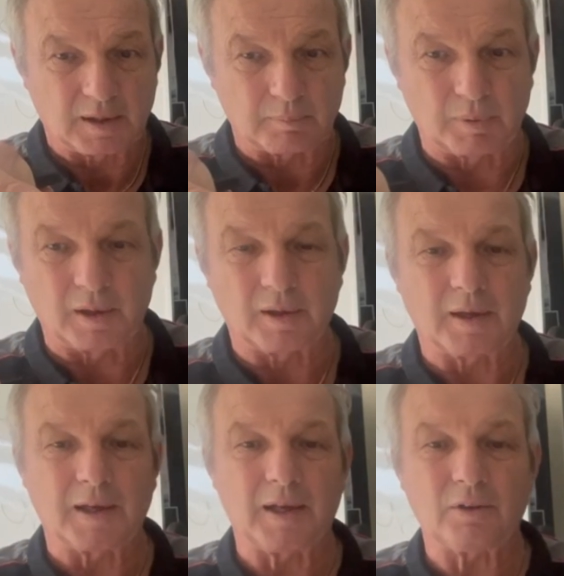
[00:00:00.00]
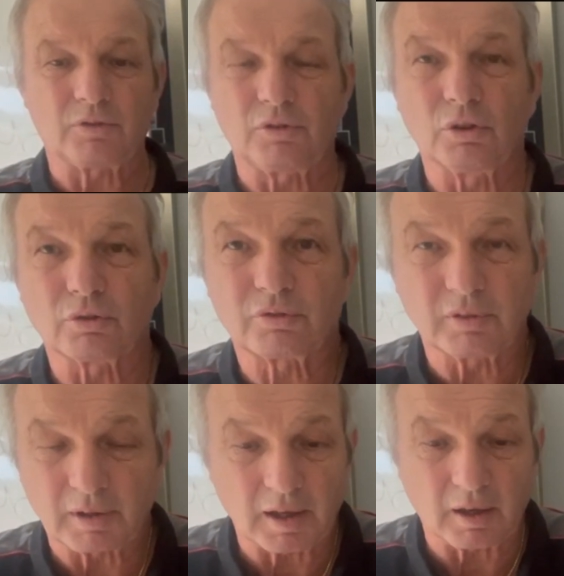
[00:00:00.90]
But it's just,
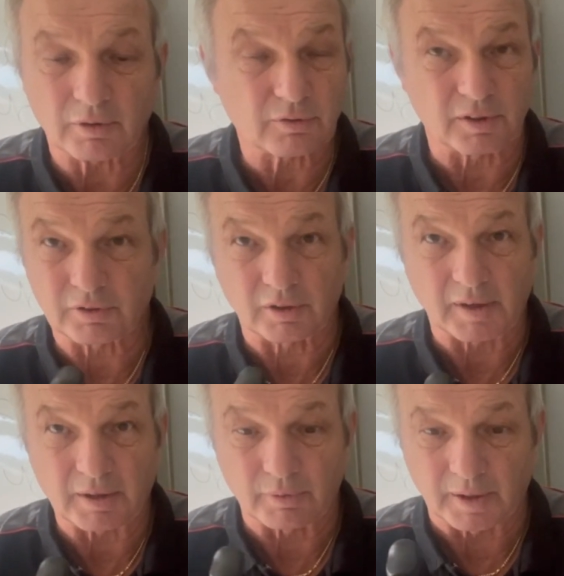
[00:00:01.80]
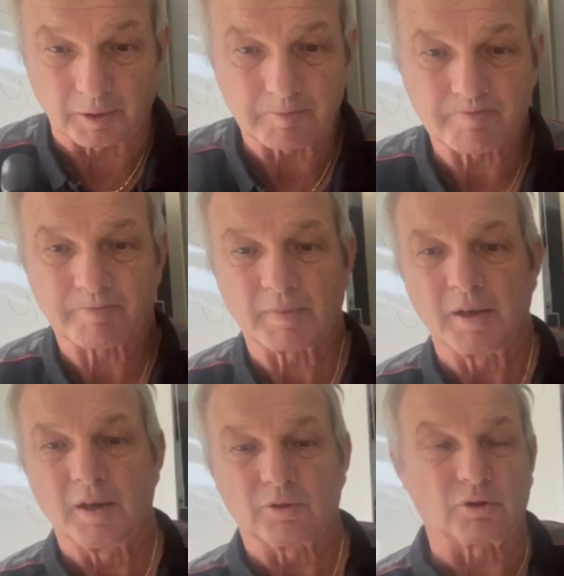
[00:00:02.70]
honestly, it's a great reel.
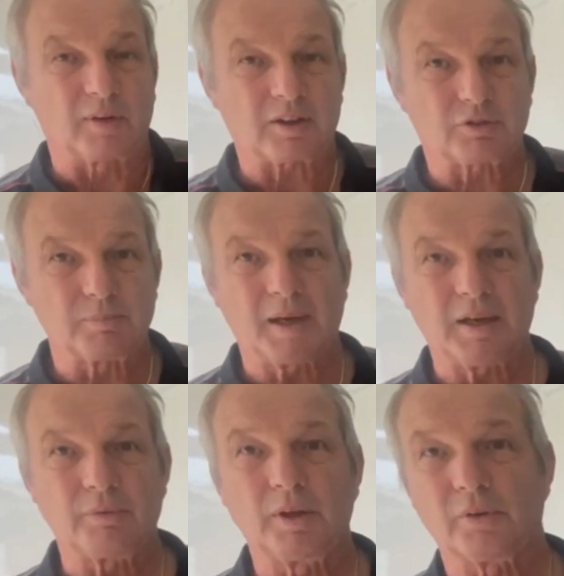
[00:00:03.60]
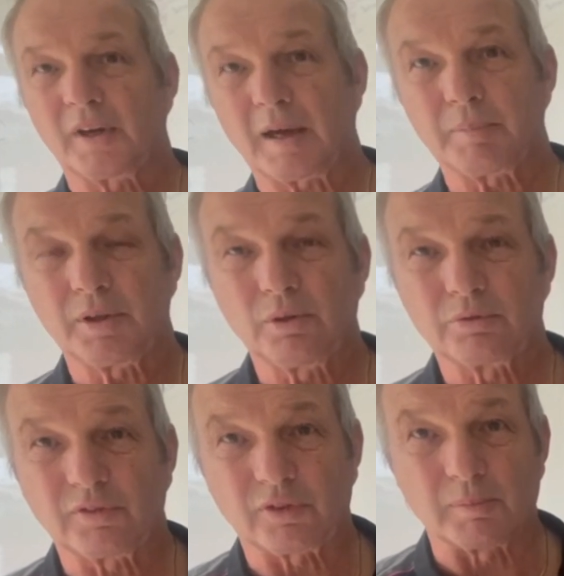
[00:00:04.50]
So that's the main reel that I've been
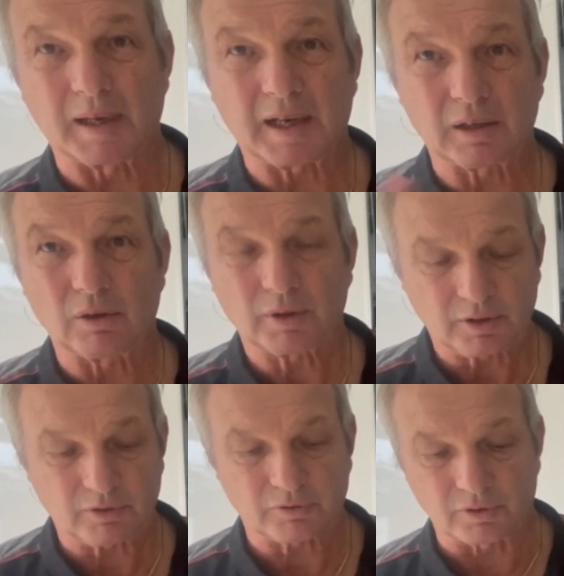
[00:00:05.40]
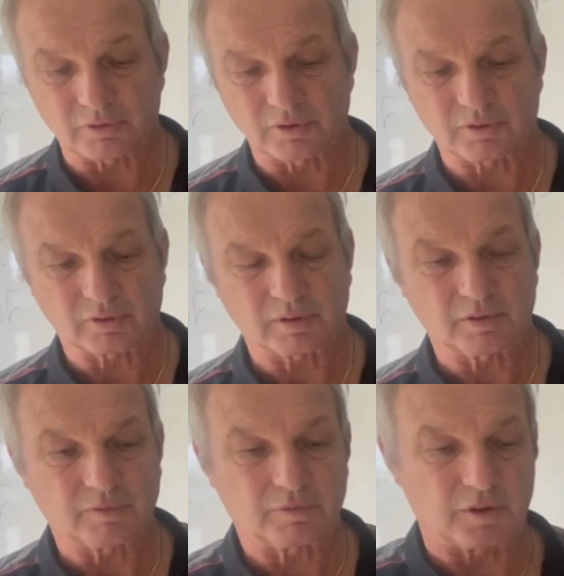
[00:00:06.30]
using for my longer distances
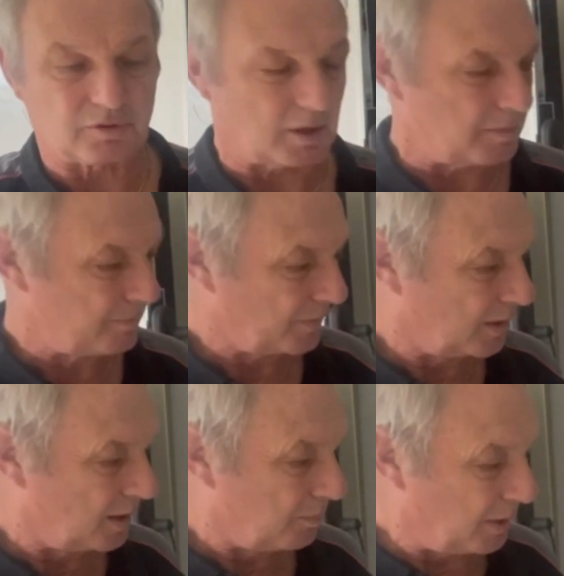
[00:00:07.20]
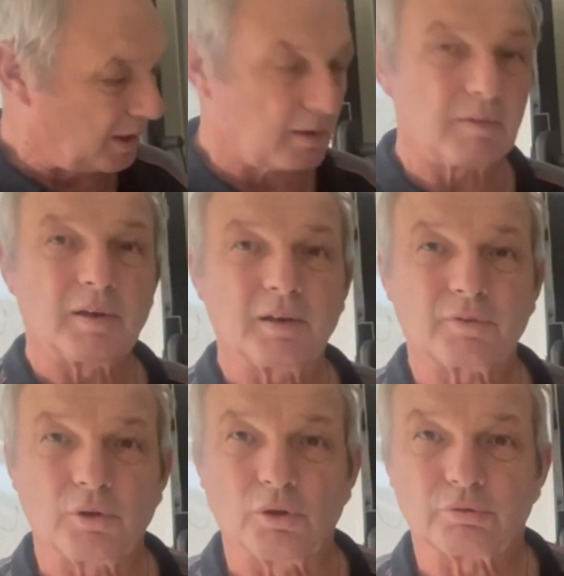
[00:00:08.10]
fishing. But,
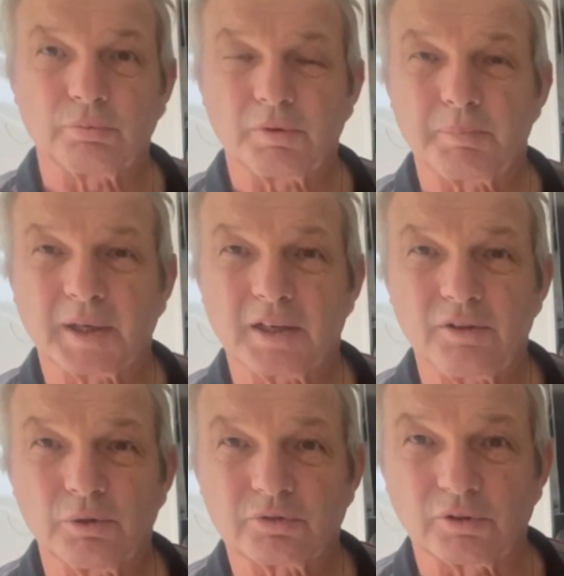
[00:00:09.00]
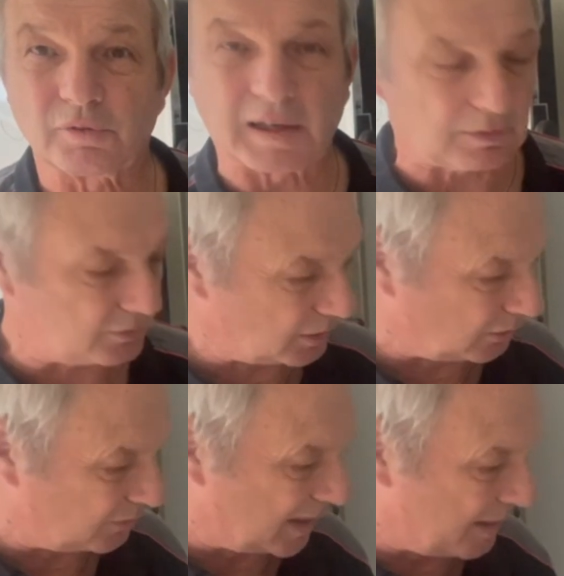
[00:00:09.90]
of course, we're bringing new stuff out
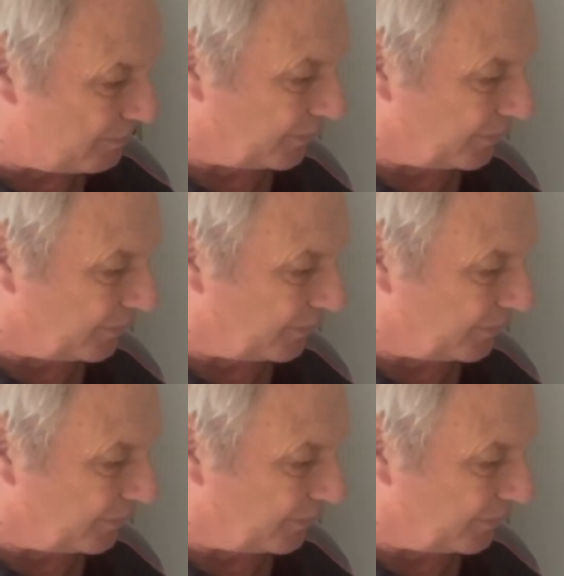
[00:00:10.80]
all the time.